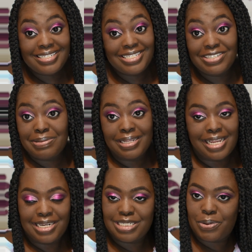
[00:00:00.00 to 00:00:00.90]
Just let's
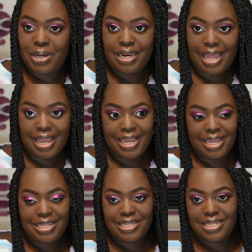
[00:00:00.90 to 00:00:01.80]
say this point,
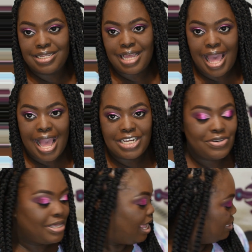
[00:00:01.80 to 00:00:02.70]
like,
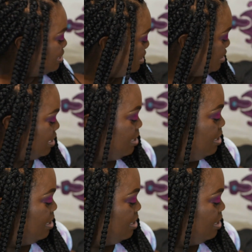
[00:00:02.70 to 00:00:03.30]
actually I think,